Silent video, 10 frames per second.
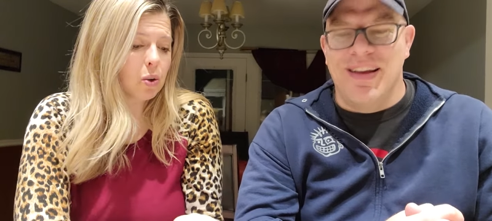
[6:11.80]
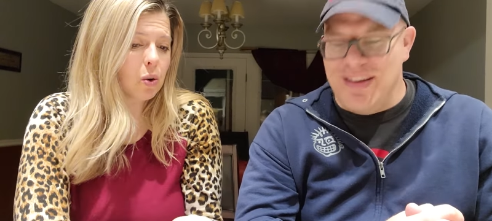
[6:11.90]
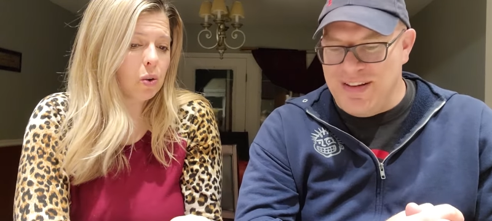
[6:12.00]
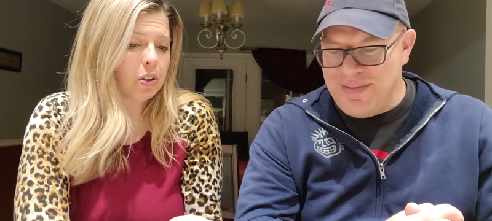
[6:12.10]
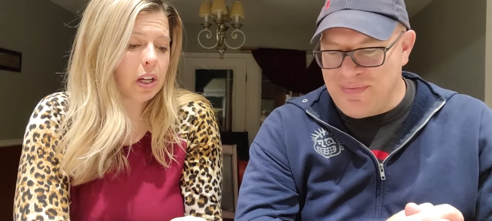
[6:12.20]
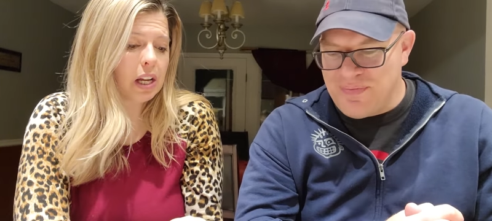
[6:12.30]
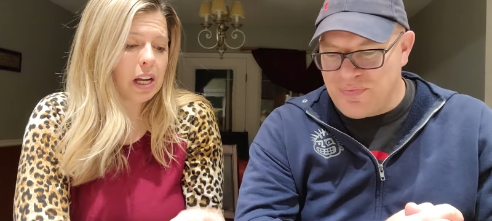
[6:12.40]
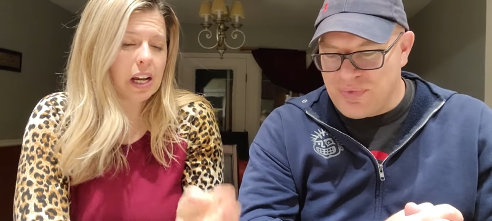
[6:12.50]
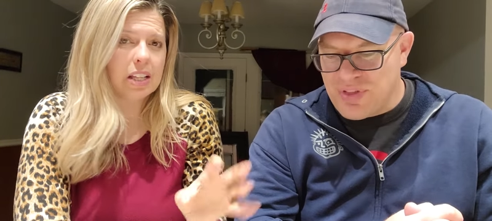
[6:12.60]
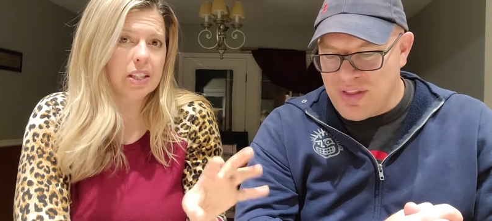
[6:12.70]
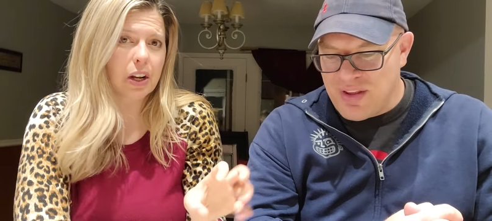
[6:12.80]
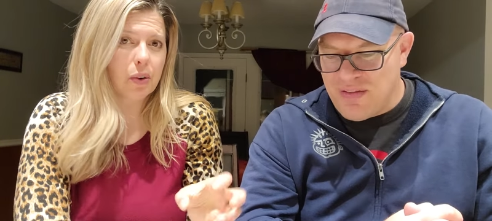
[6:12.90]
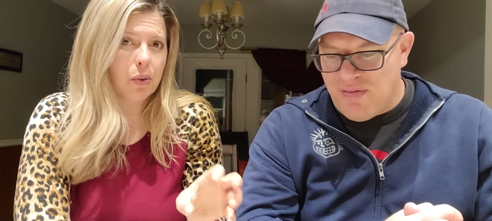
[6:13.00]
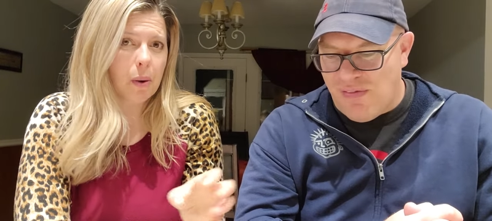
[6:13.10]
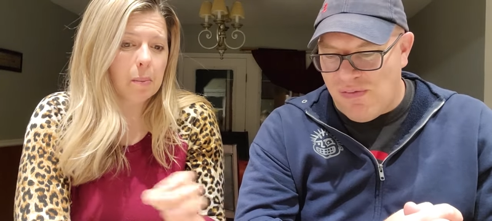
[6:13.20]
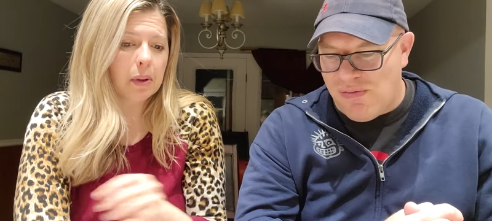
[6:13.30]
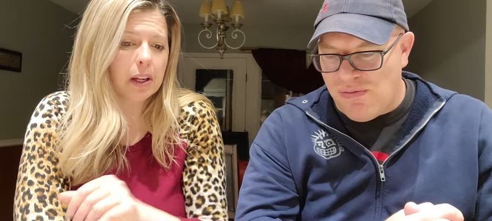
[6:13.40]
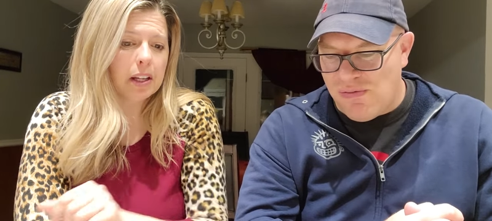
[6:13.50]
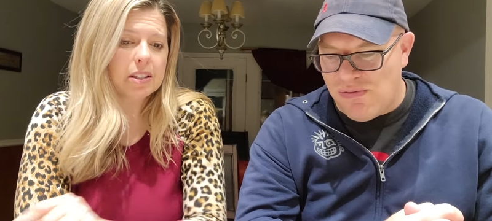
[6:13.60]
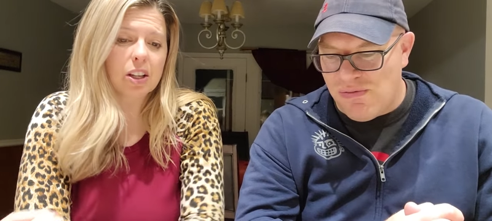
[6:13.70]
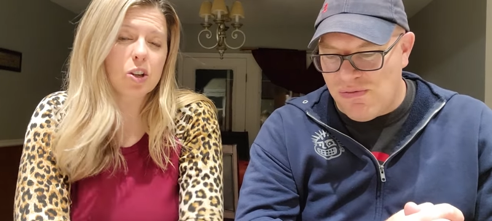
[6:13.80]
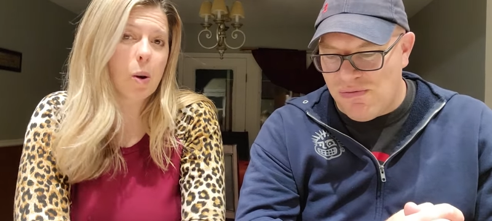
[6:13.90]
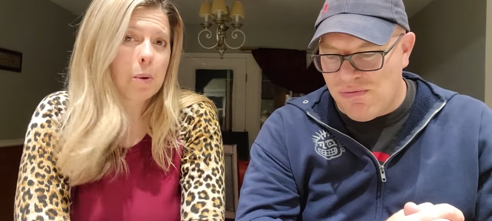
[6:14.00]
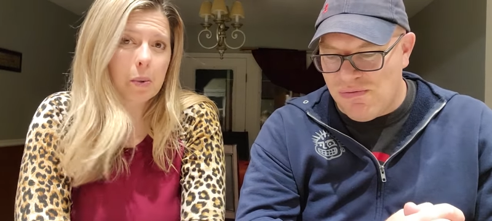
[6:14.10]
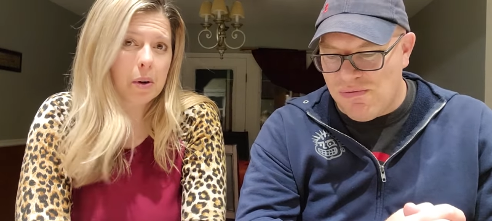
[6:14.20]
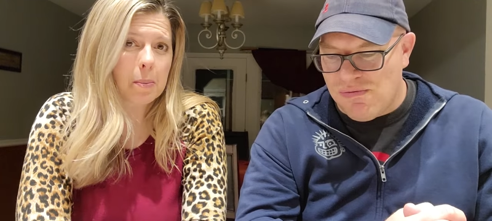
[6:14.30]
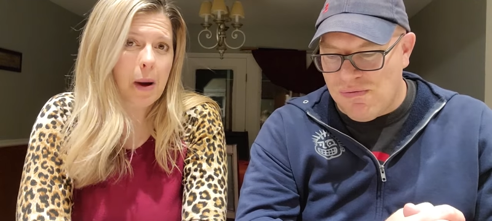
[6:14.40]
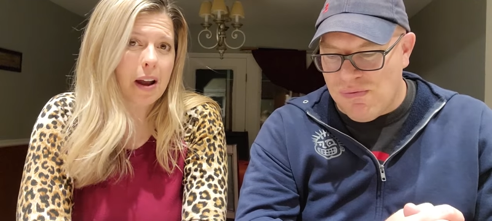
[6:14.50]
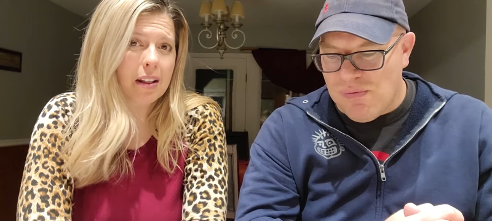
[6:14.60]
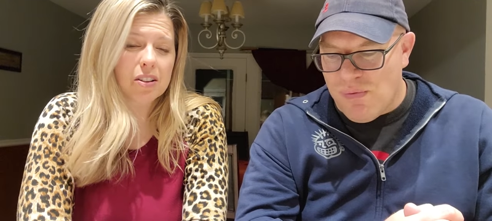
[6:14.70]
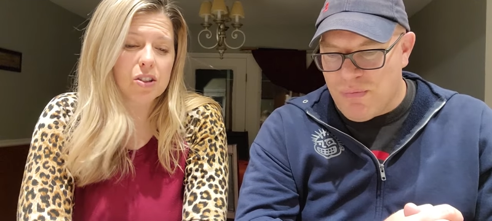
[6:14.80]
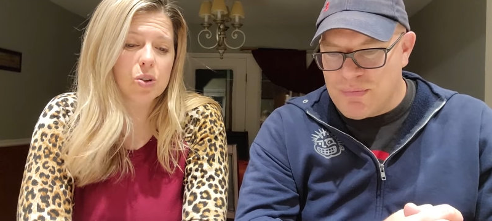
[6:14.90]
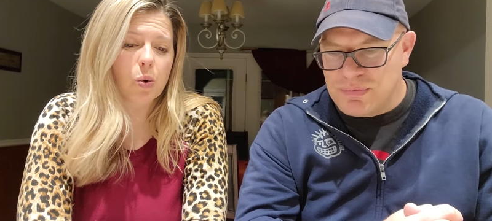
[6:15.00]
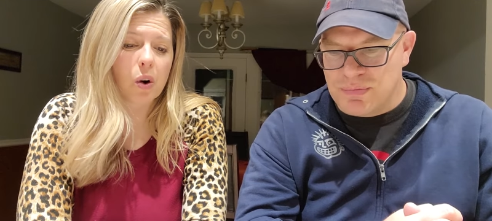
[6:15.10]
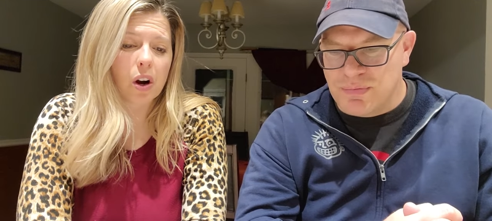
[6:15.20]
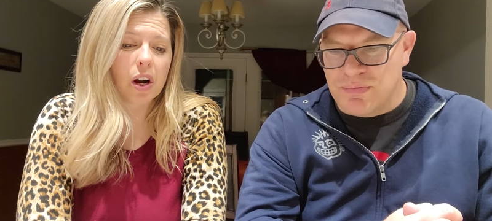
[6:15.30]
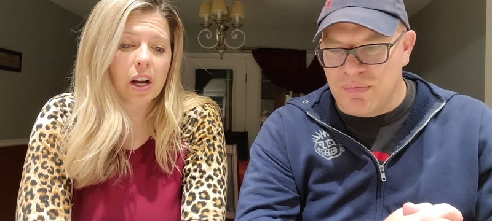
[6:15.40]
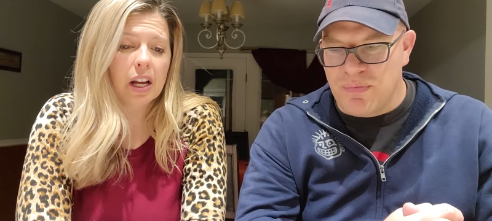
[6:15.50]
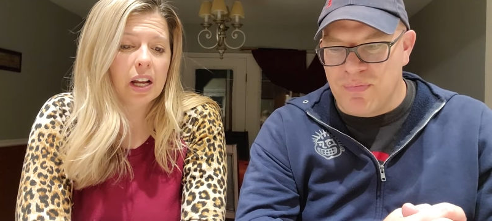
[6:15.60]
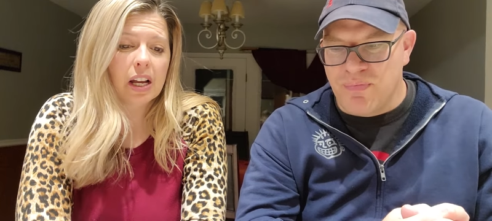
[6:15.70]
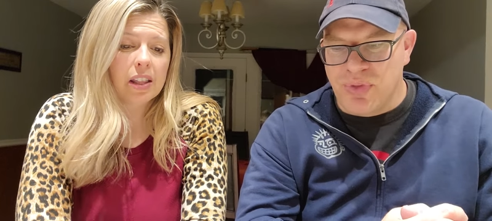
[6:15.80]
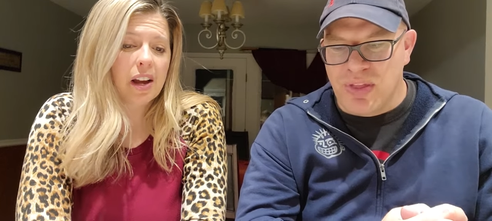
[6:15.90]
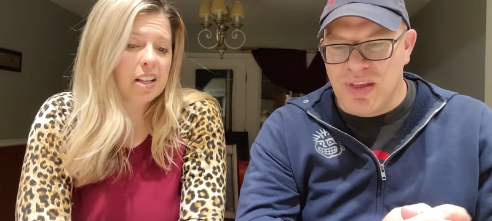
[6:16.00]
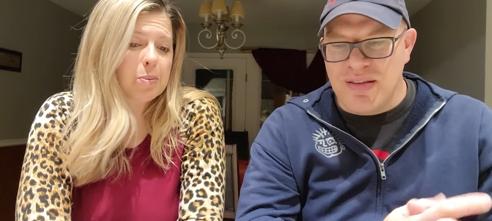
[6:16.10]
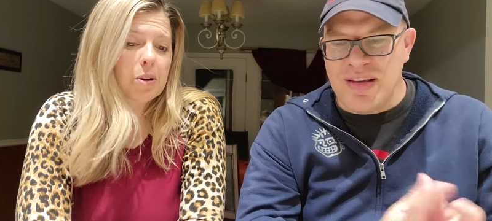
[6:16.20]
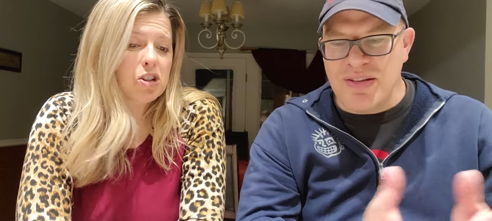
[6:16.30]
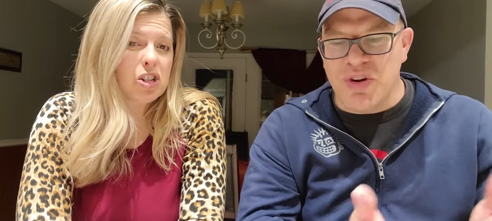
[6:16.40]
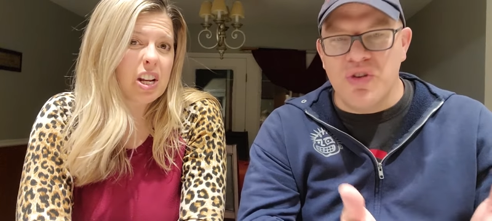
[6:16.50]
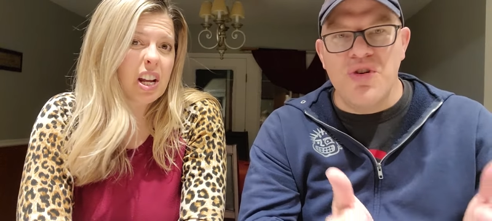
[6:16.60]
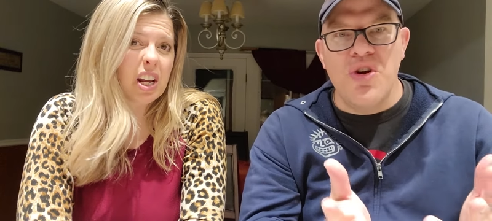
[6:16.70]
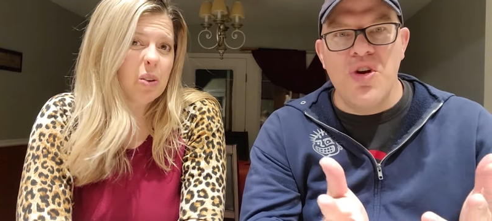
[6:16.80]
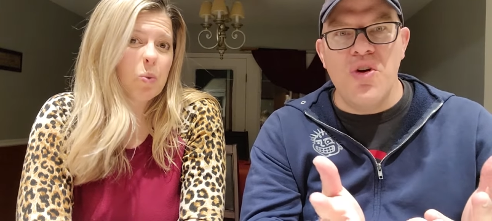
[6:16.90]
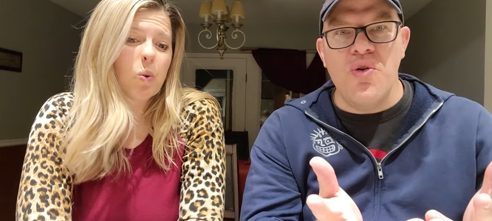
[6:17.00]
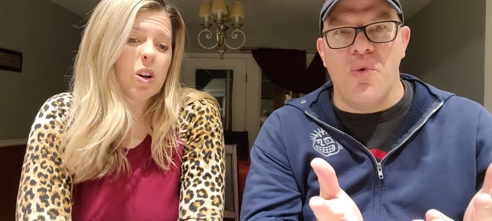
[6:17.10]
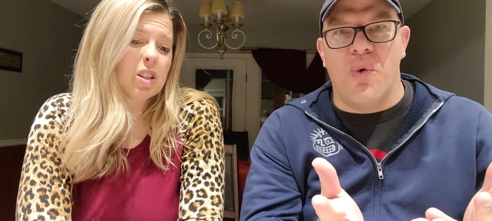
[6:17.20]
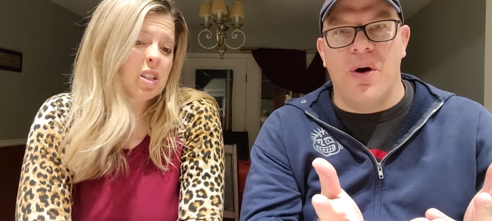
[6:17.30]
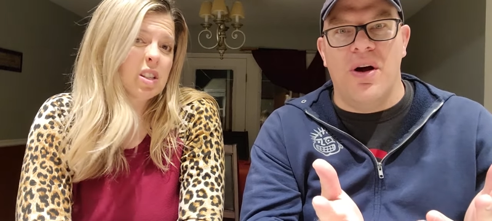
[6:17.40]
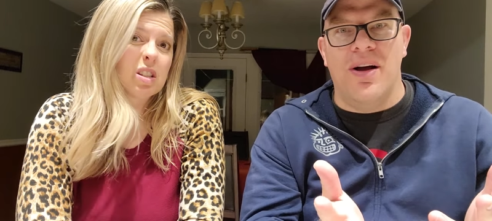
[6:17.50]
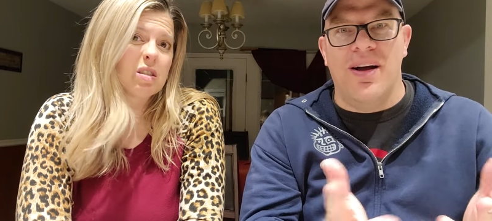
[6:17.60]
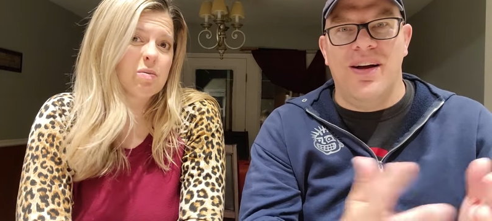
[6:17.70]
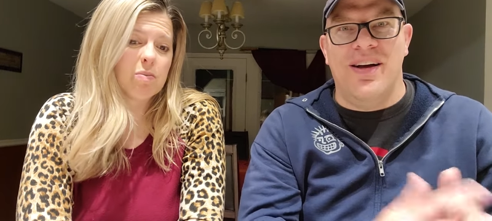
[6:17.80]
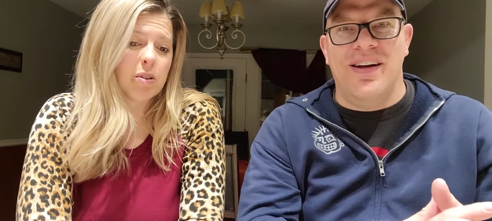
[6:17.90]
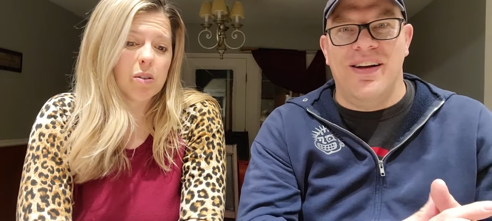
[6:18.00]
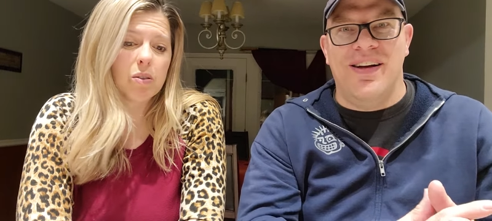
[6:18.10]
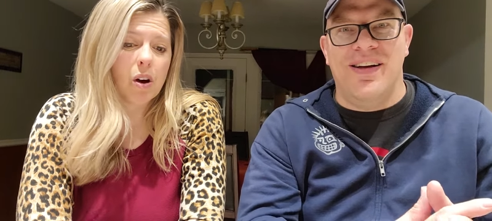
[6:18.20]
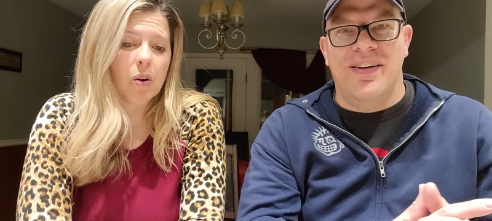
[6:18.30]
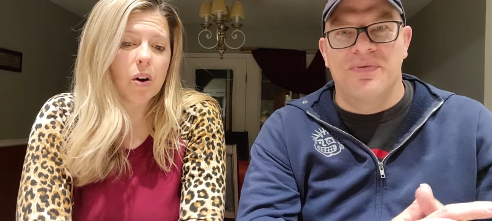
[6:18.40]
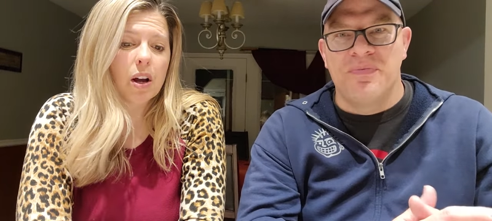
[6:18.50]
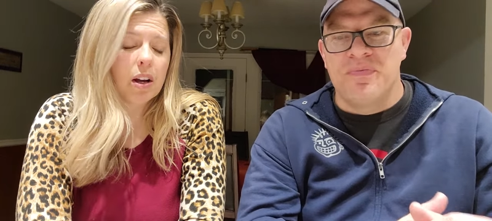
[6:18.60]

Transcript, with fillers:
Speaker 1: old. It's like crumbly. It's like nobody wanted to buy it at the store. The These things are new. Was, who knows?